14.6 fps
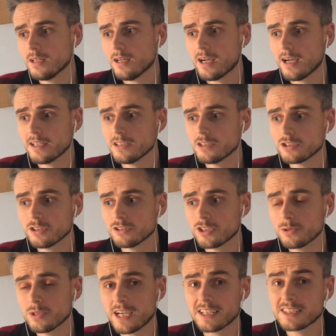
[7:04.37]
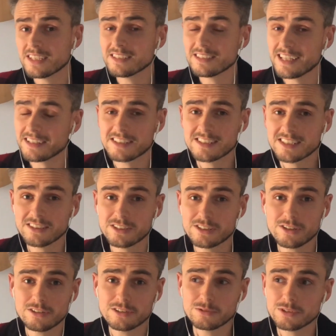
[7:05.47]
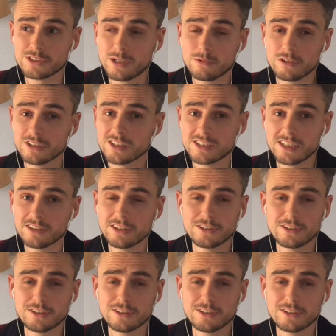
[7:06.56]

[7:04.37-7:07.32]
I enjoyed doing it. I didn't get to sing the songs which I wanted to sing.